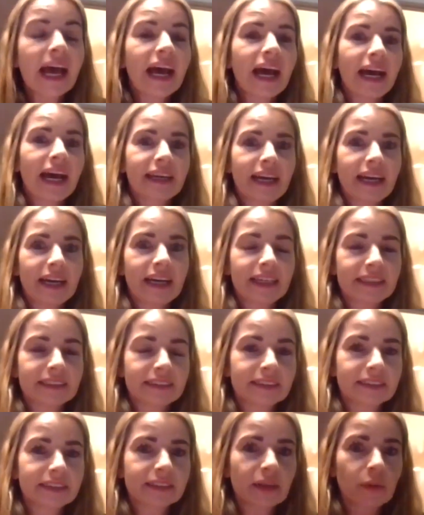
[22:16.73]

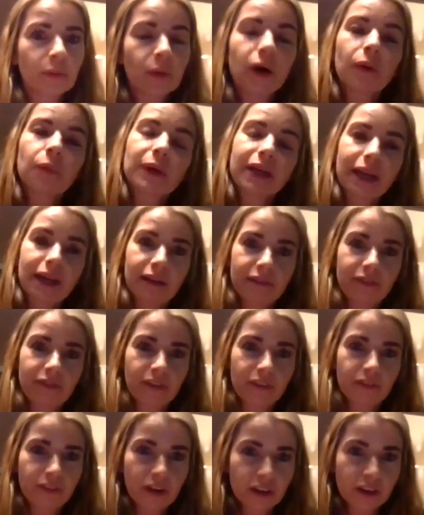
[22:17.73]
And while we have a
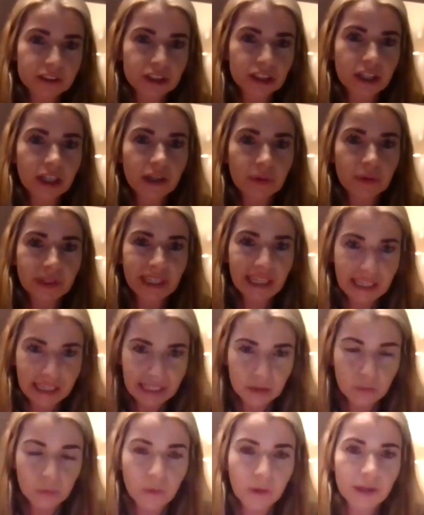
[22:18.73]
bar to go on
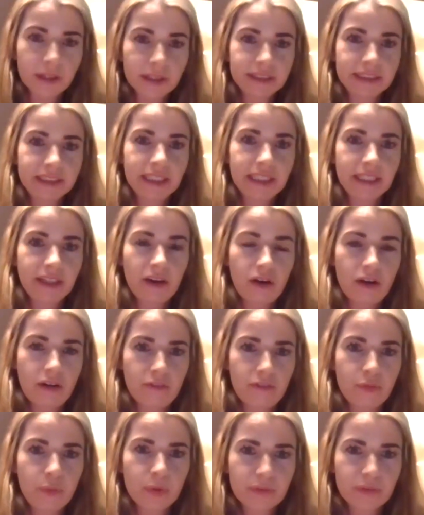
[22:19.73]
equality
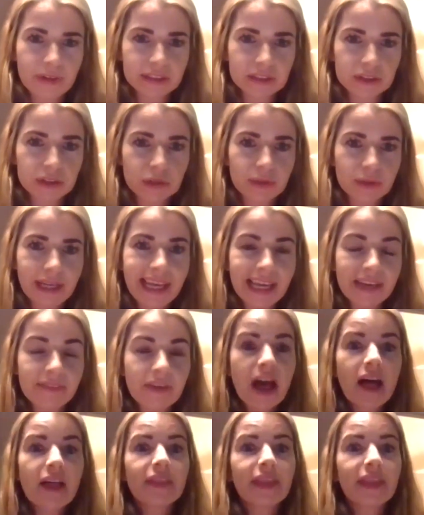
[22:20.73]
of parental leave,